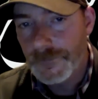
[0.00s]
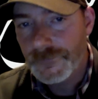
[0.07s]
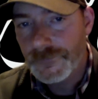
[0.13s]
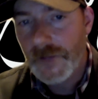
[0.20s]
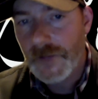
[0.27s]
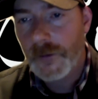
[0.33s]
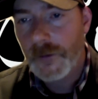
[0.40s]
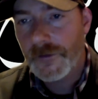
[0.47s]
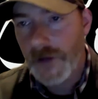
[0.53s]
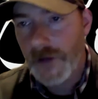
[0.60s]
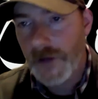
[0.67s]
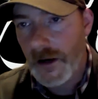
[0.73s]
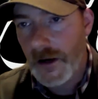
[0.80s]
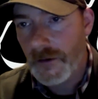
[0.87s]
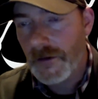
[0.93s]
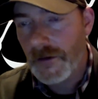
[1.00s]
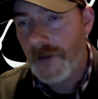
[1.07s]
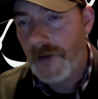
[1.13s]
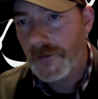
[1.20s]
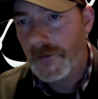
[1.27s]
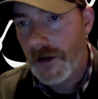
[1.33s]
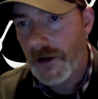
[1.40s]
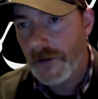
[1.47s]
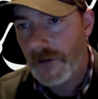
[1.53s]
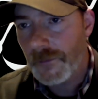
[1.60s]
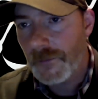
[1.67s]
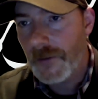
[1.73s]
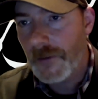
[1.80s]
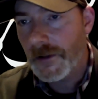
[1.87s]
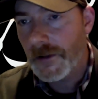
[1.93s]
I would say aircraft size,
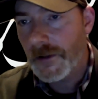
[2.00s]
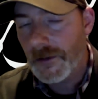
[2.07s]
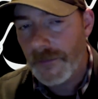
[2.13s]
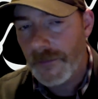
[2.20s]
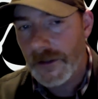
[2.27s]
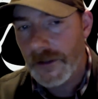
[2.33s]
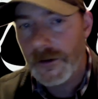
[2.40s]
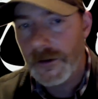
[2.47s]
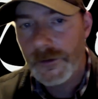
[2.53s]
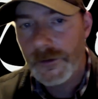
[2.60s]
maybe a little bigger.